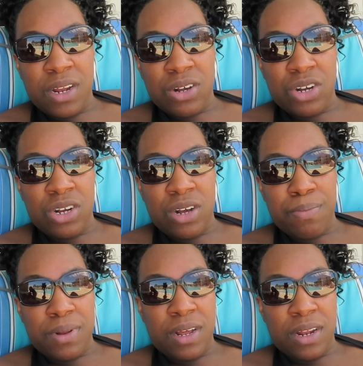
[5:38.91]
Now she's
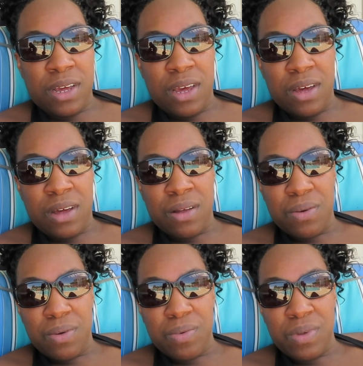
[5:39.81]
jumping in again.
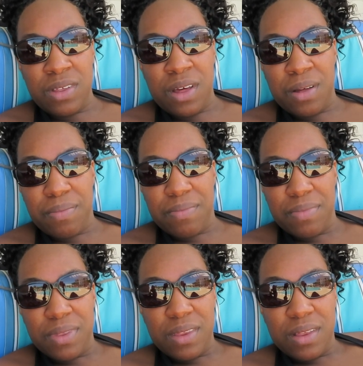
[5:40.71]
What's up?
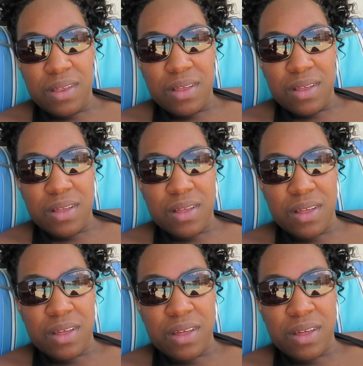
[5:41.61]
It